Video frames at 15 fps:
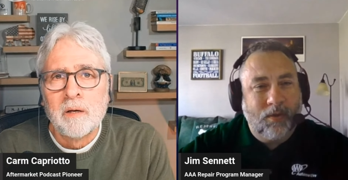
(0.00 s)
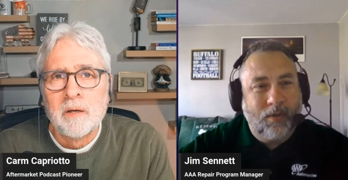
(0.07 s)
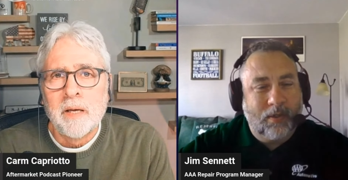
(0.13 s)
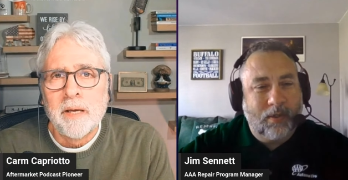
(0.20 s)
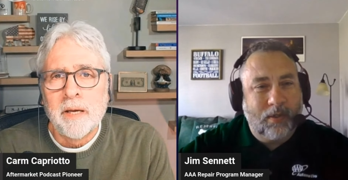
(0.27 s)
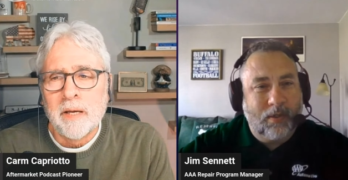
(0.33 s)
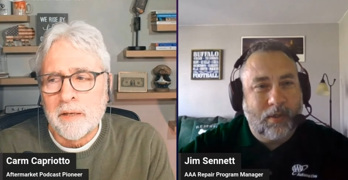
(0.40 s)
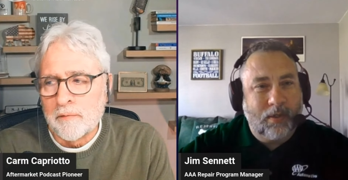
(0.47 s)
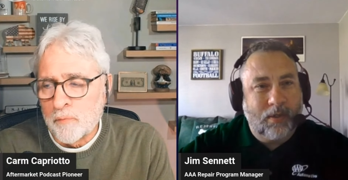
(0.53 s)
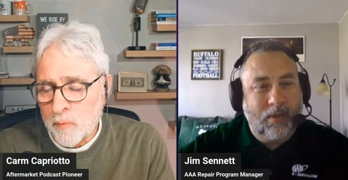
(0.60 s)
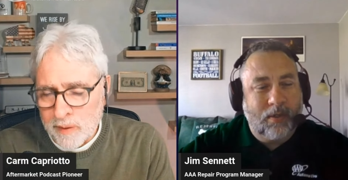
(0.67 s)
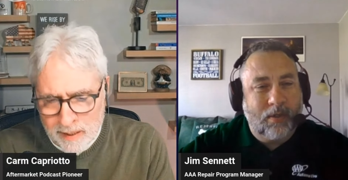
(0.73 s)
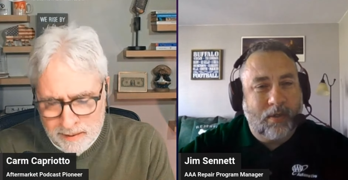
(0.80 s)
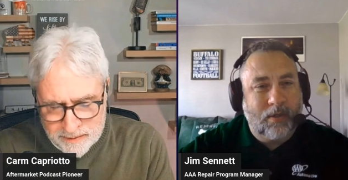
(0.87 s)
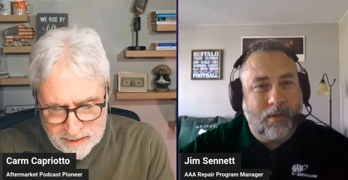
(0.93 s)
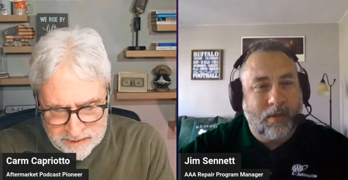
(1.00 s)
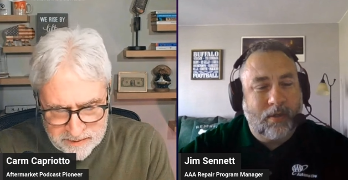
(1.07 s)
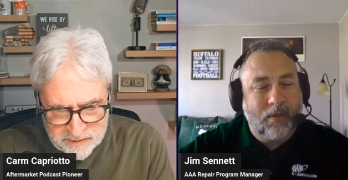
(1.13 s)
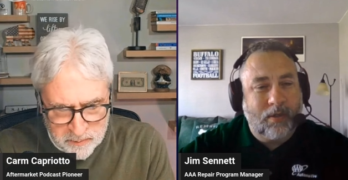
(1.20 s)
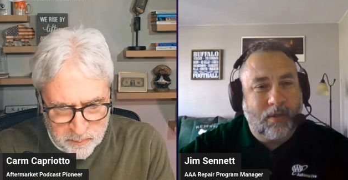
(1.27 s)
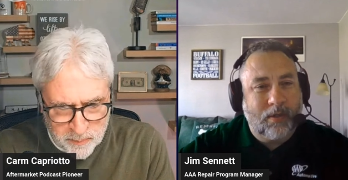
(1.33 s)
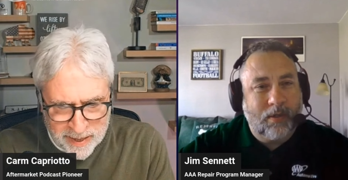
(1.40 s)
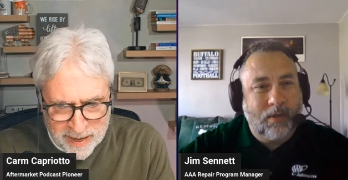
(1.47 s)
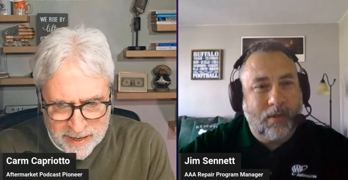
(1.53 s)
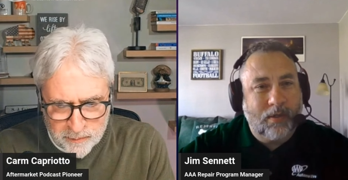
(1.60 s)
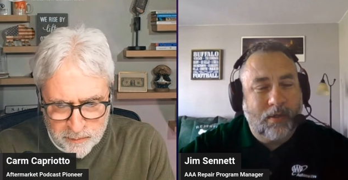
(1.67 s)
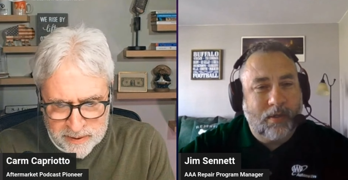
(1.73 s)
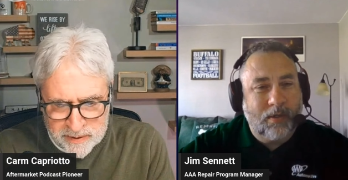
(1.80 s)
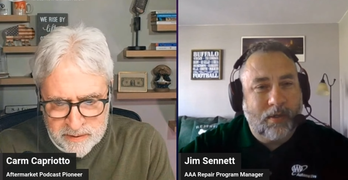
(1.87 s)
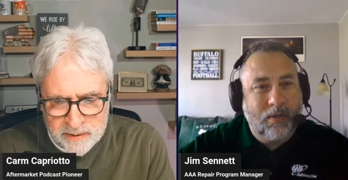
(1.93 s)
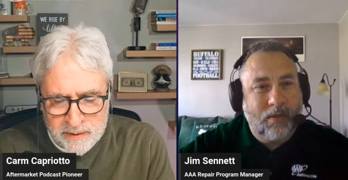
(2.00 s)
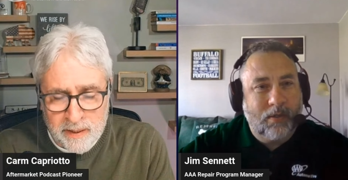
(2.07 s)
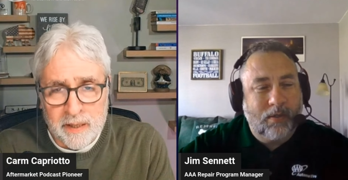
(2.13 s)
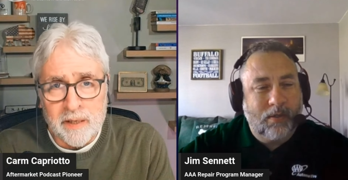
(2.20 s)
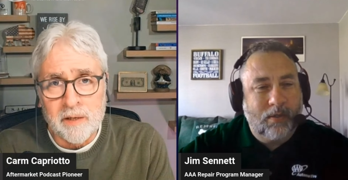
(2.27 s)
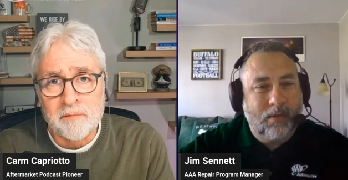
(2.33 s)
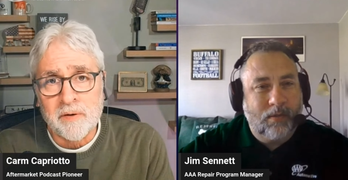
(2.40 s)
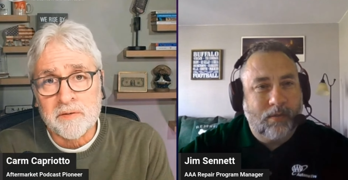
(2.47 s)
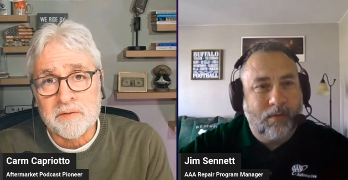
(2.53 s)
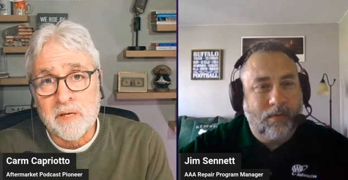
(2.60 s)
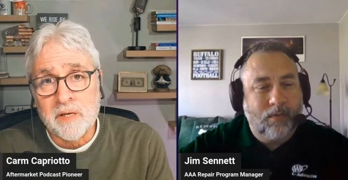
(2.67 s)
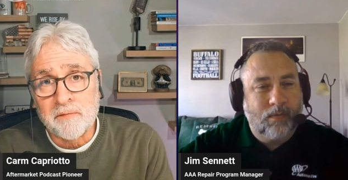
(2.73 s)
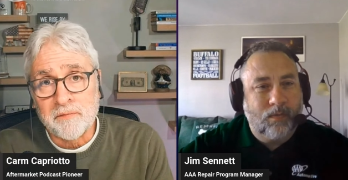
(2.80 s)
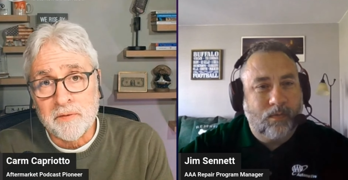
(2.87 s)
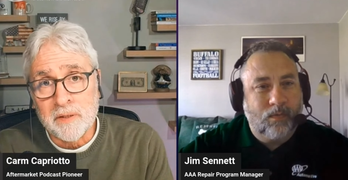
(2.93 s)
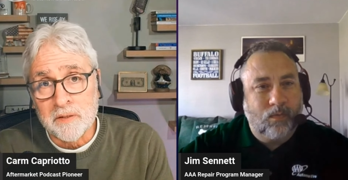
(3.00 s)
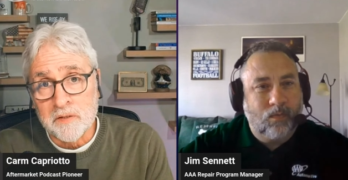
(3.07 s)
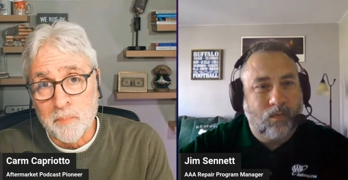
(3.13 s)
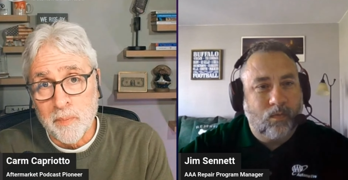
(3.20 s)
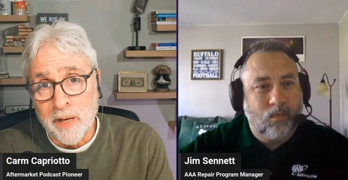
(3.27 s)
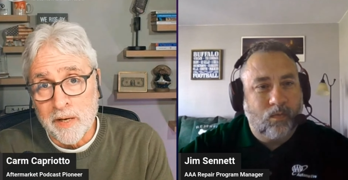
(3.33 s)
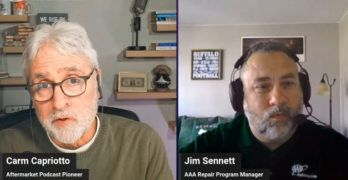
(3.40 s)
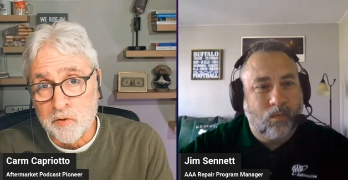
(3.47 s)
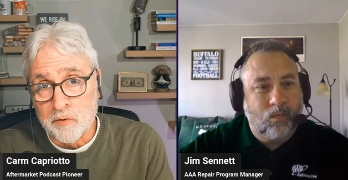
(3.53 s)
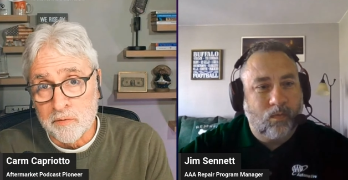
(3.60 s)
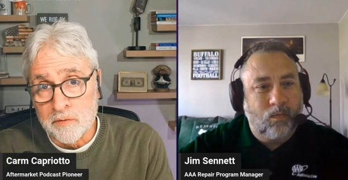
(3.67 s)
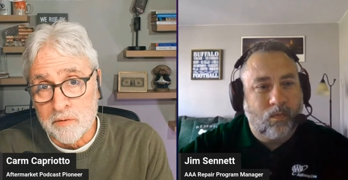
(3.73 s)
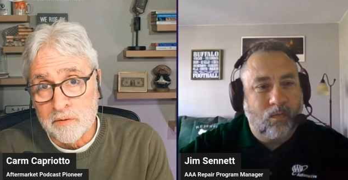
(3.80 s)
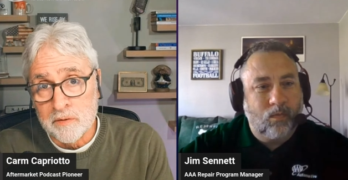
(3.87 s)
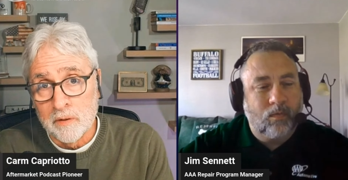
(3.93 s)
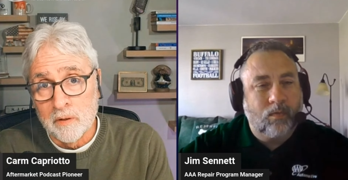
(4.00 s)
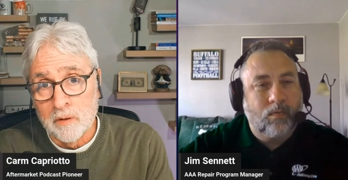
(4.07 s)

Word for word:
Speaker 1: And if we're not testing batteries in any of our safety inspections,